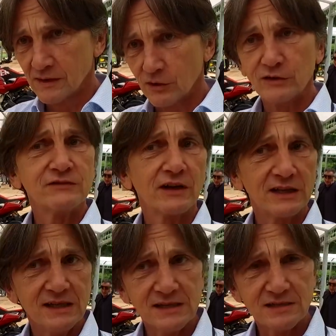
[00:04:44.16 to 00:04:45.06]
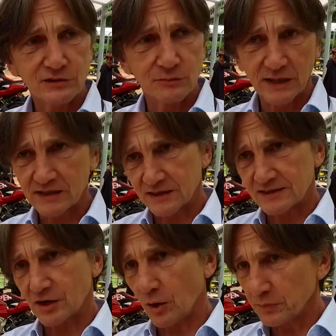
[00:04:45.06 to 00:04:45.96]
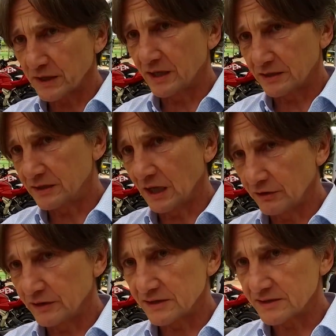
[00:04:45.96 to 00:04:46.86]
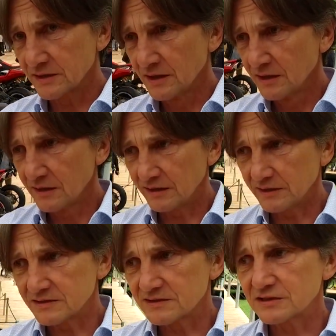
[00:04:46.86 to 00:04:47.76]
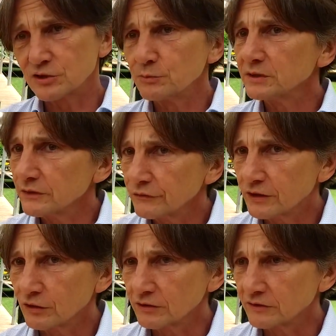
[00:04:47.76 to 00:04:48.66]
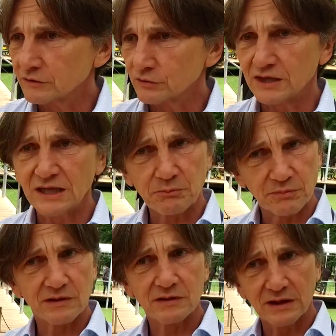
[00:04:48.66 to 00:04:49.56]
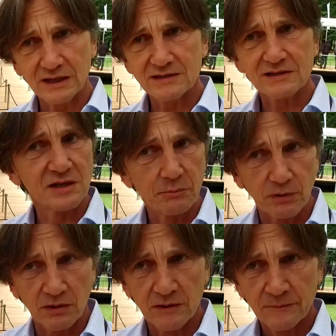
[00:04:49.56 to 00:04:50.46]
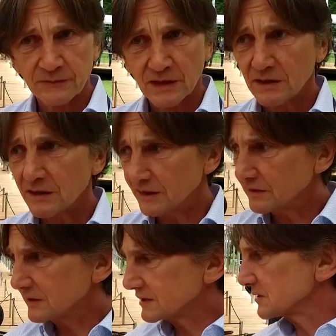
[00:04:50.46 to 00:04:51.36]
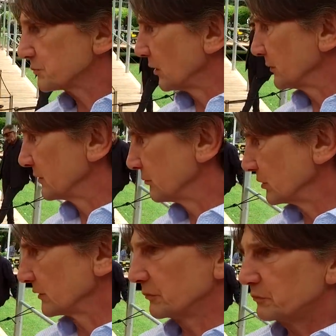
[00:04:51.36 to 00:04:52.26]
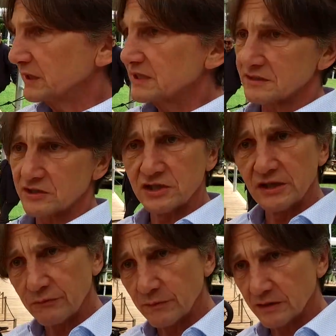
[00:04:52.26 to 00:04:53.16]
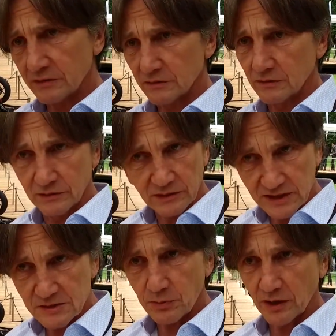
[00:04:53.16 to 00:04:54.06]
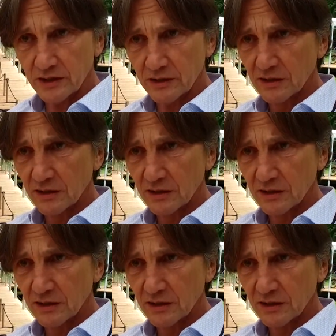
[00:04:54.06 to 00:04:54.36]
or it's very easy to make things complicated nowadays, and it's super difficult to keep things simple. And this is probably one of the biggest achievements on this bike,